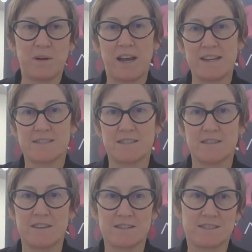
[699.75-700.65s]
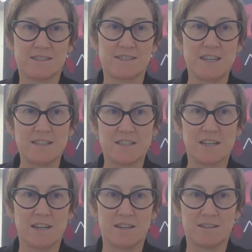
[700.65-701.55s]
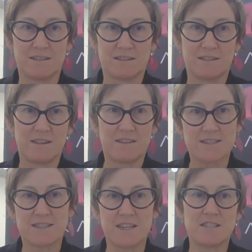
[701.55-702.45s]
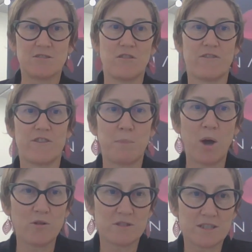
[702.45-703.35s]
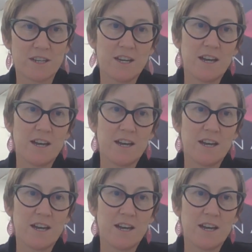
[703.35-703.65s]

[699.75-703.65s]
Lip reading: placed in the center of the boat.